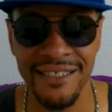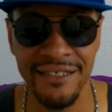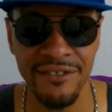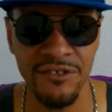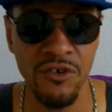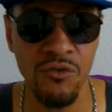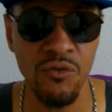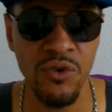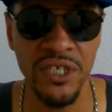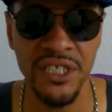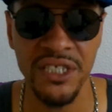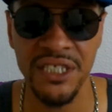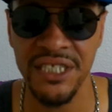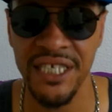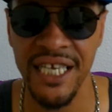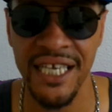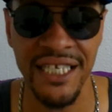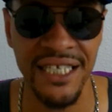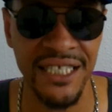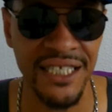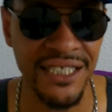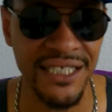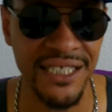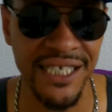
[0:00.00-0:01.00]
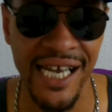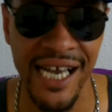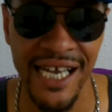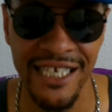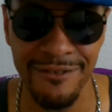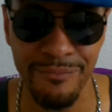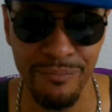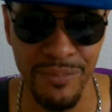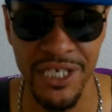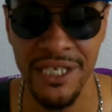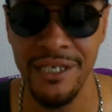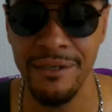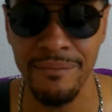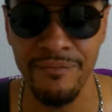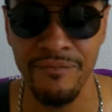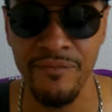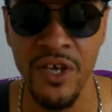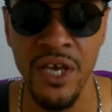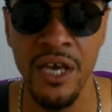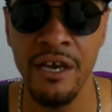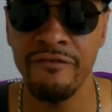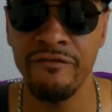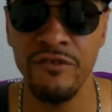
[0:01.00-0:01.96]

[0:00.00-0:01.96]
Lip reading: And no one is saying that these guys beat him